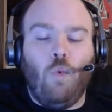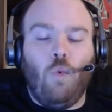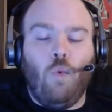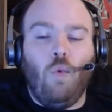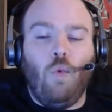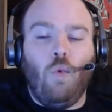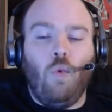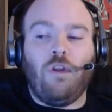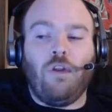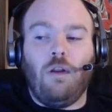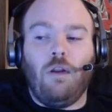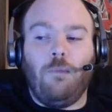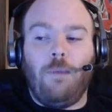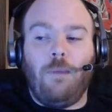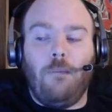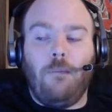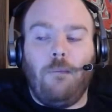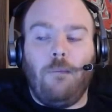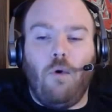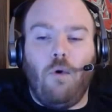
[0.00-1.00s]
Warrants a
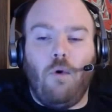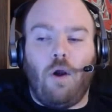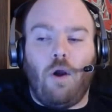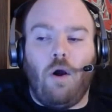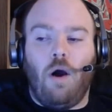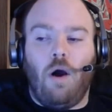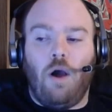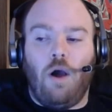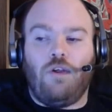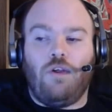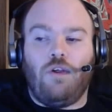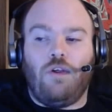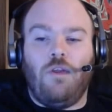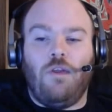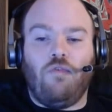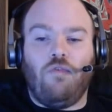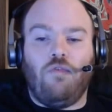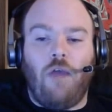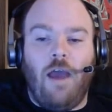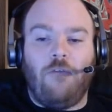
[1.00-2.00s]
little bit more
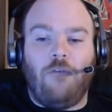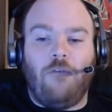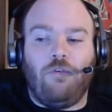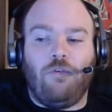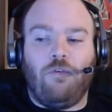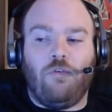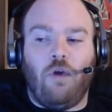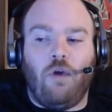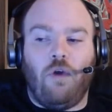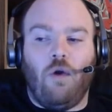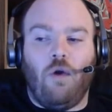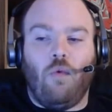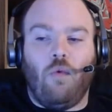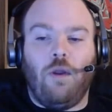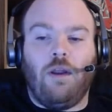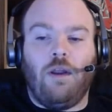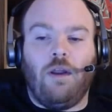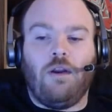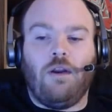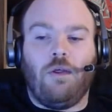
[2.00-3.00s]
caution than drafters
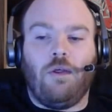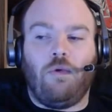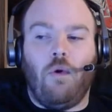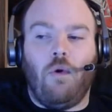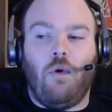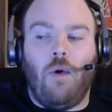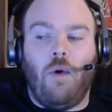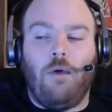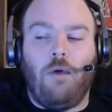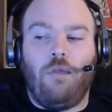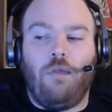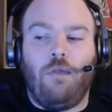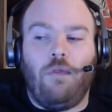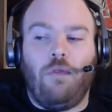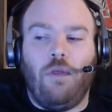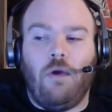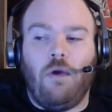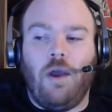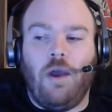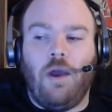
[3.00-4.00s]
are willing to throw out
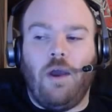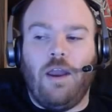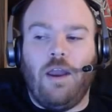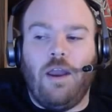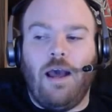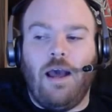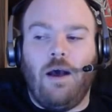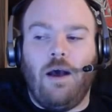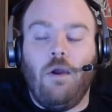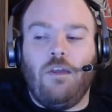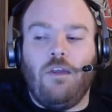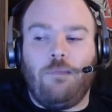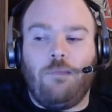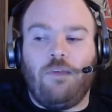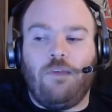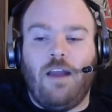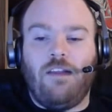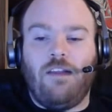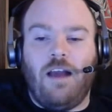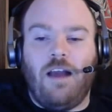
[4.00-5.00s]
there right now.
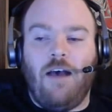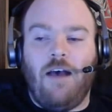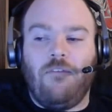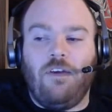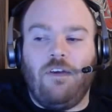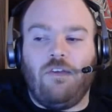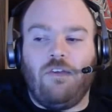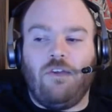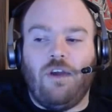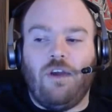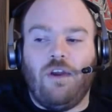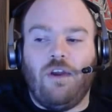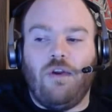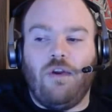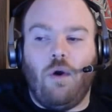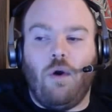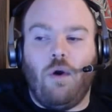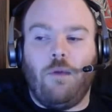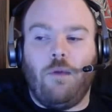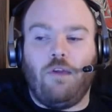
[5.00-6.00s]
The upside's
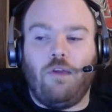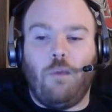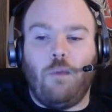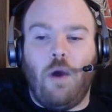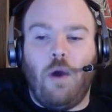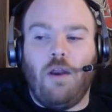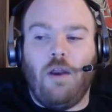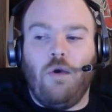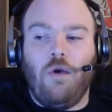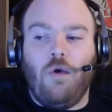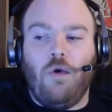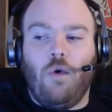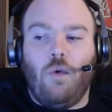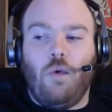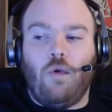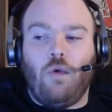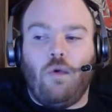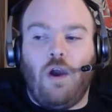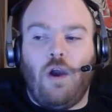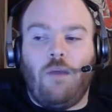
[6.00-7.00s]
obviously enormous, but
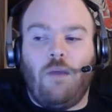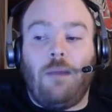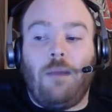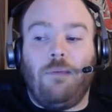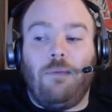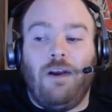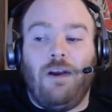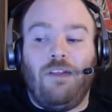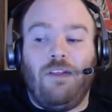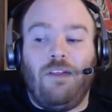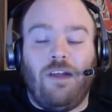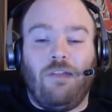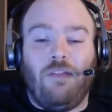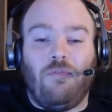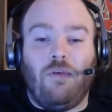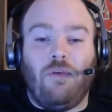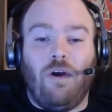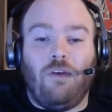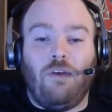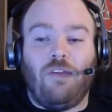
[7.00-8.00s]
we're talking about a player
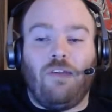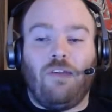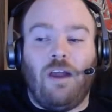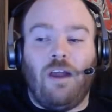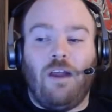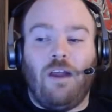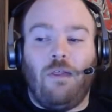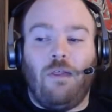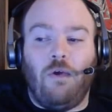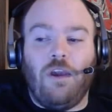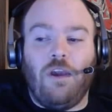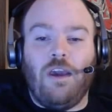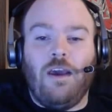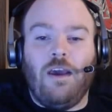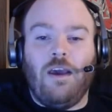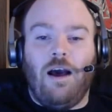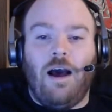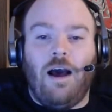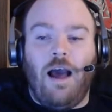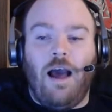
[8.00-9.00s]
that's on the wrong side of
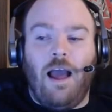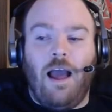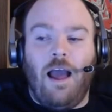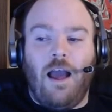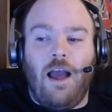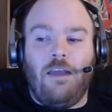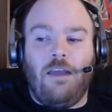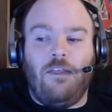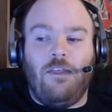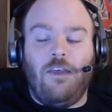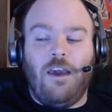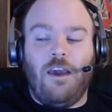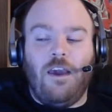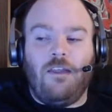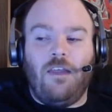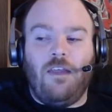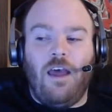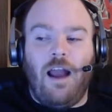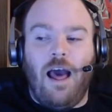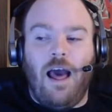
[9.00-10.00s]
30. I
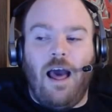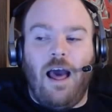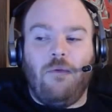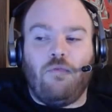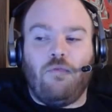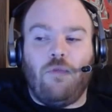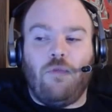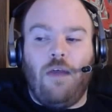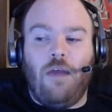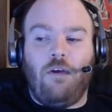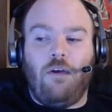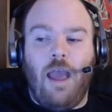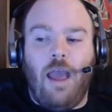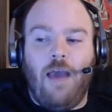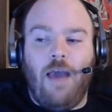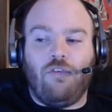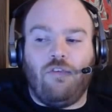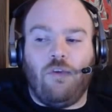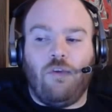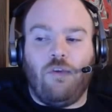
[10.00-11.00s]
think that I would
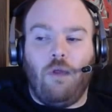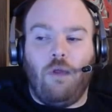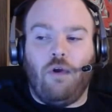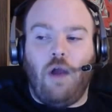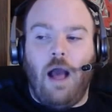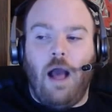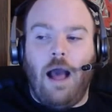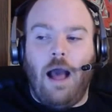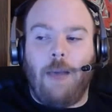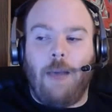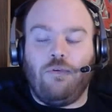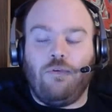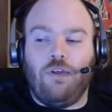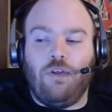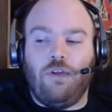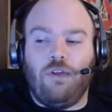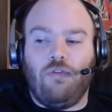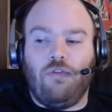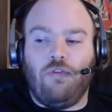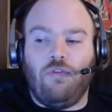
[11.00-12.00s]
rather have some other
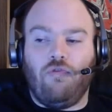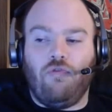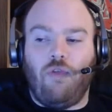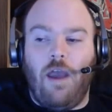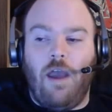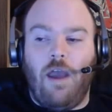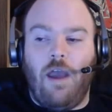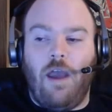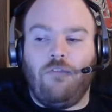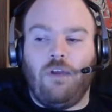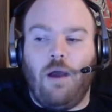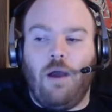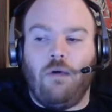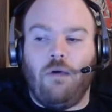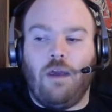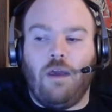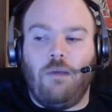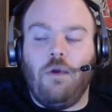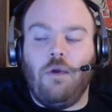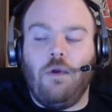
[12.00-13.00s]
options drafted
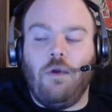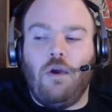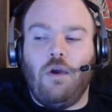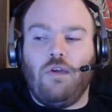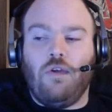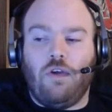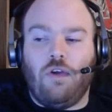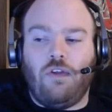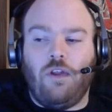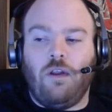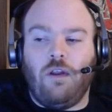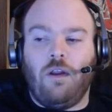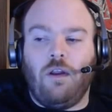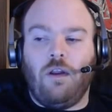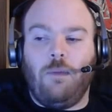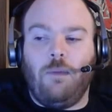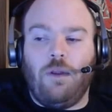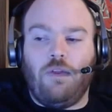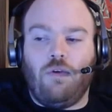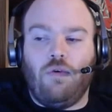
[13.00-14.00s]
around him. Just
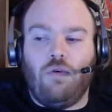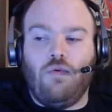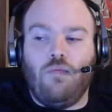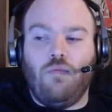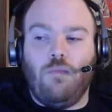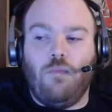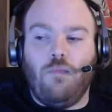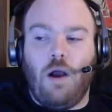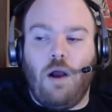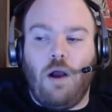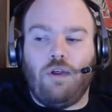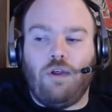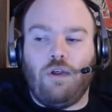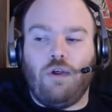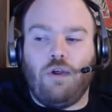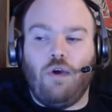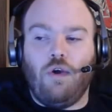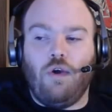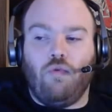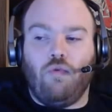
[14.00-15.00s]
a little bit too
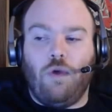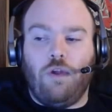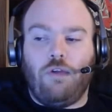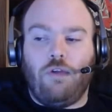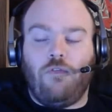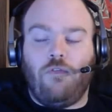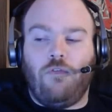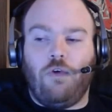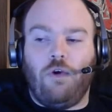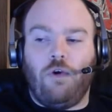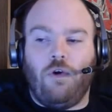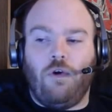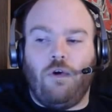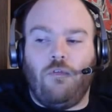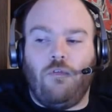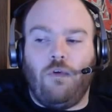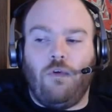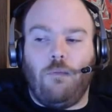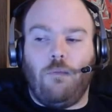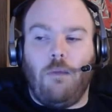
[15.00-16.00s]
much risk
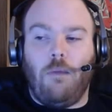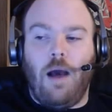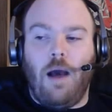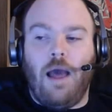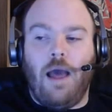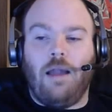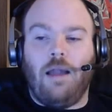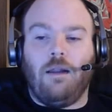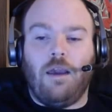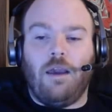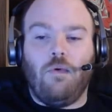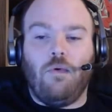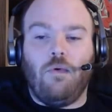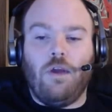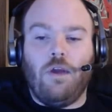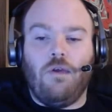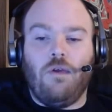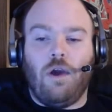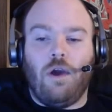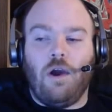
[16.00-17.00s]
for my
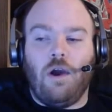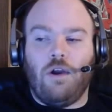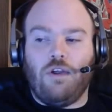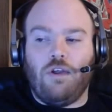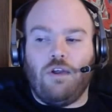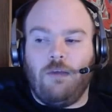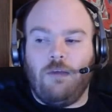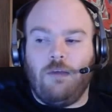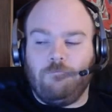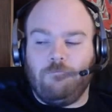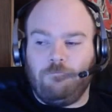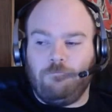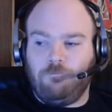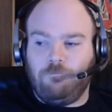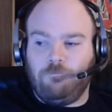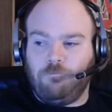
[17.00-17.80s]
liking. What do you think, RJ?